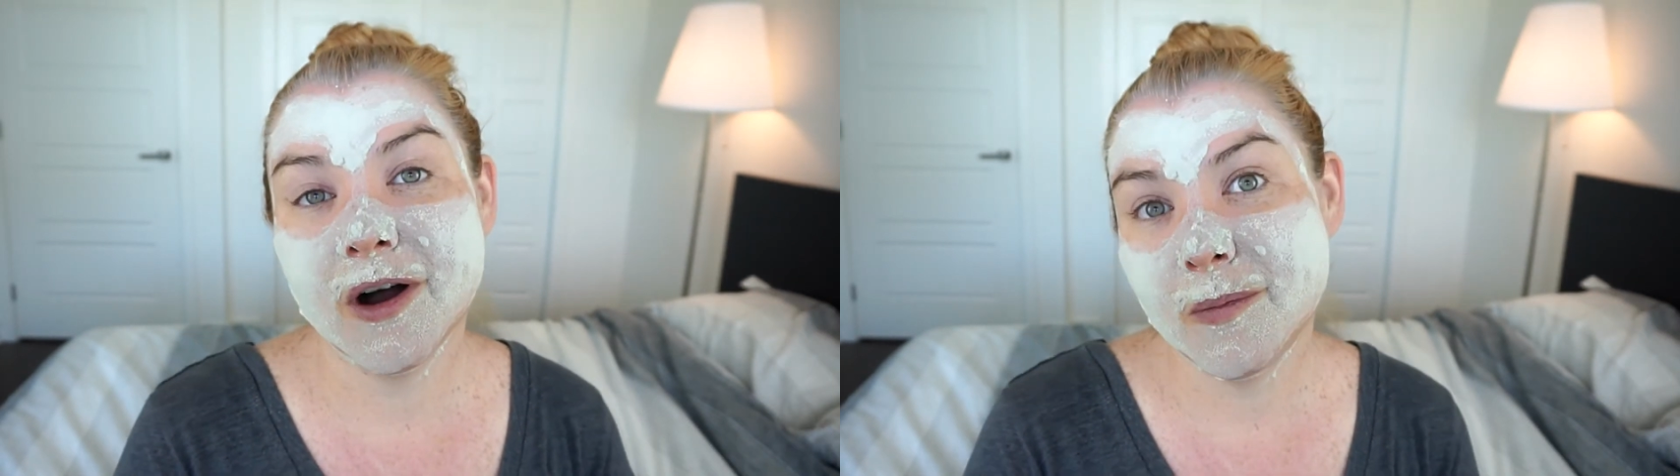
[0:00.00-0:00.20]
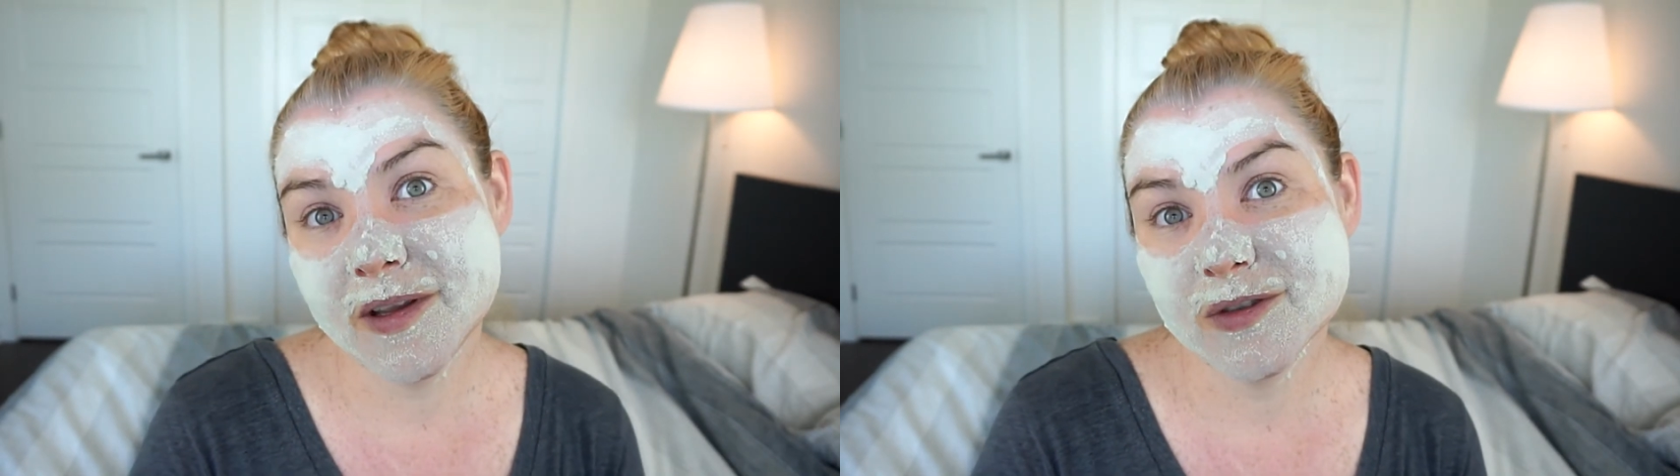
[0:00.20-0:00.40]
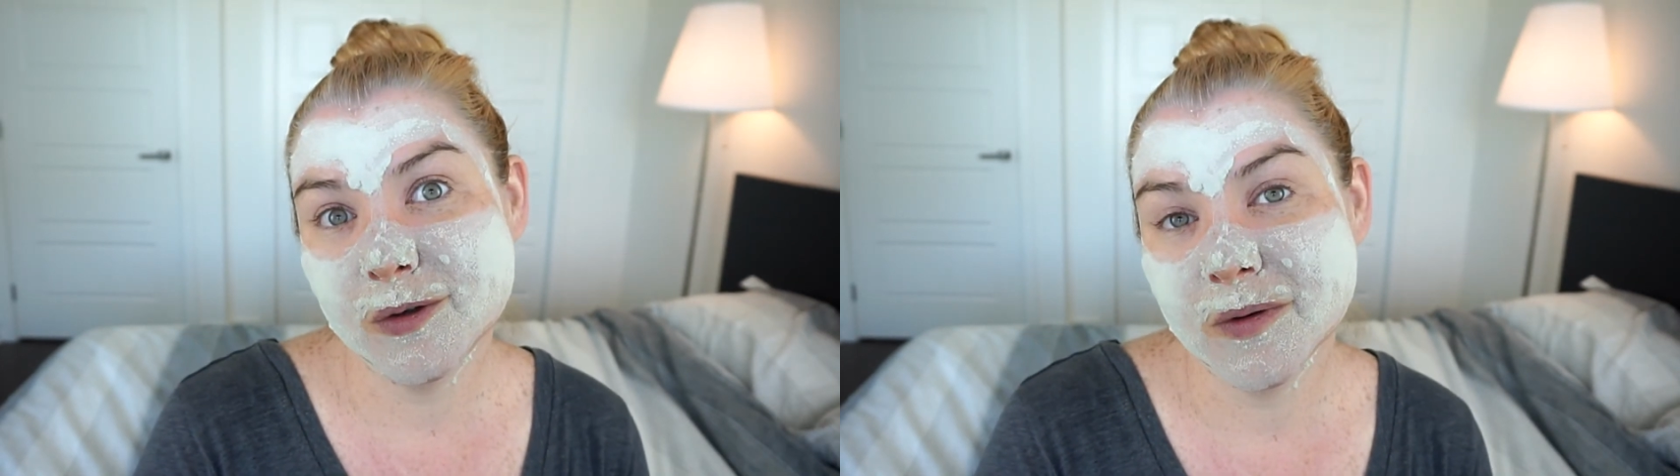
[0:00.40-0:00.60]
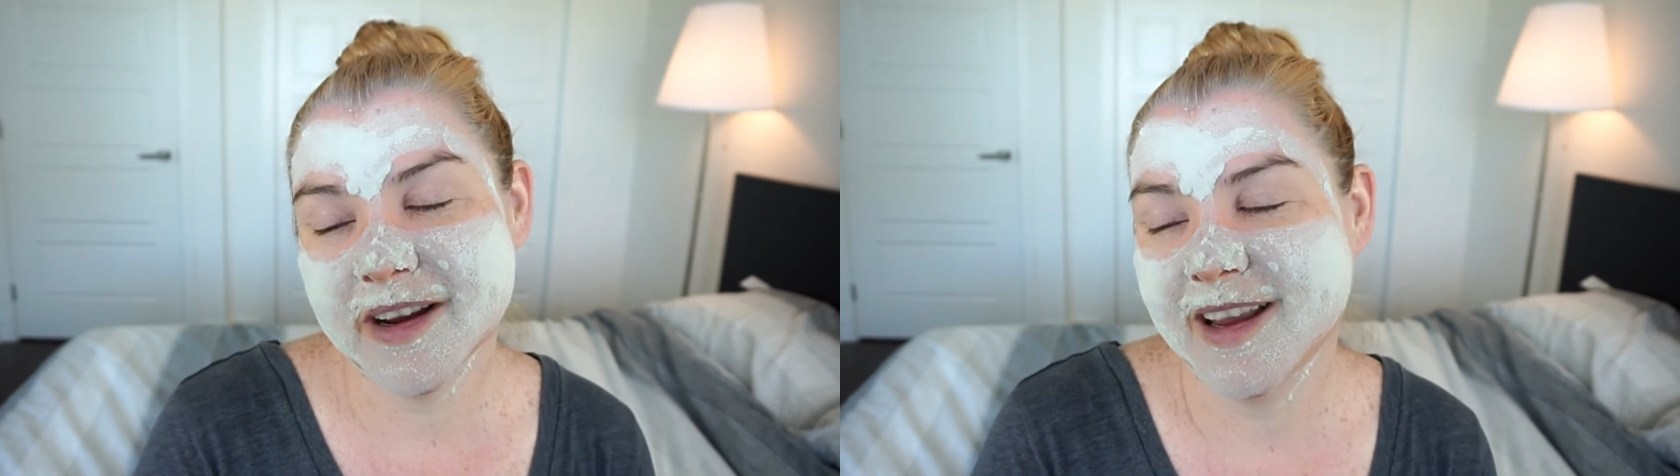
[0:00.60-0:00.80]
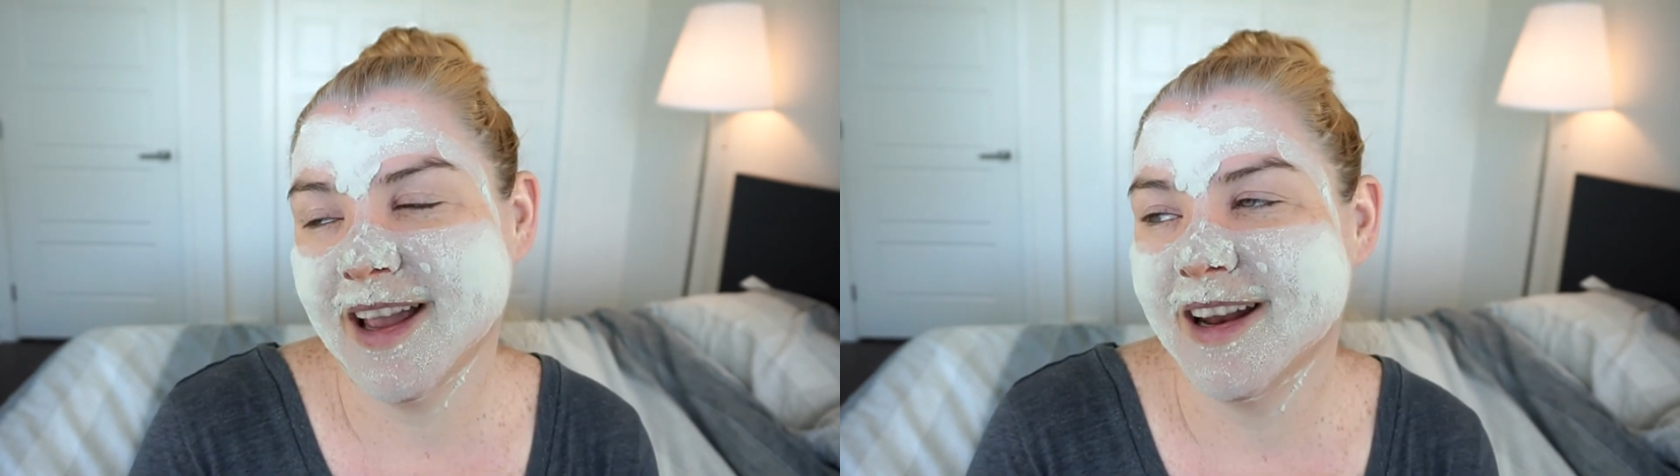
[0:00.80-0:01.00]
all my
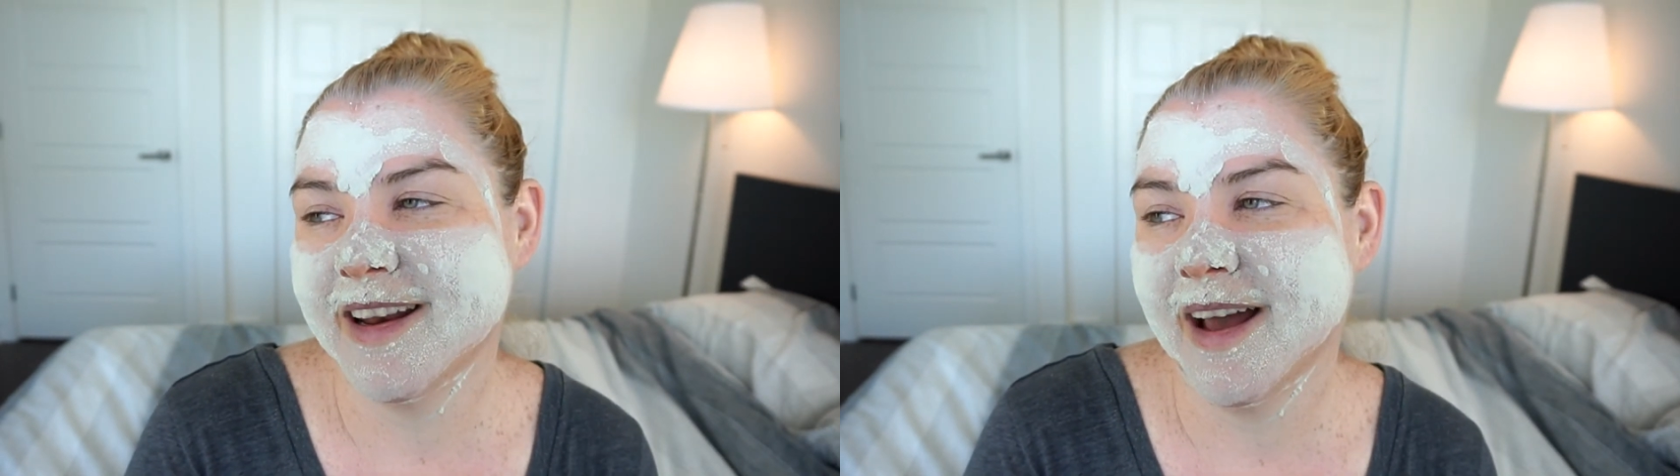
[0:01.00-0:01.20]
schoolwork again,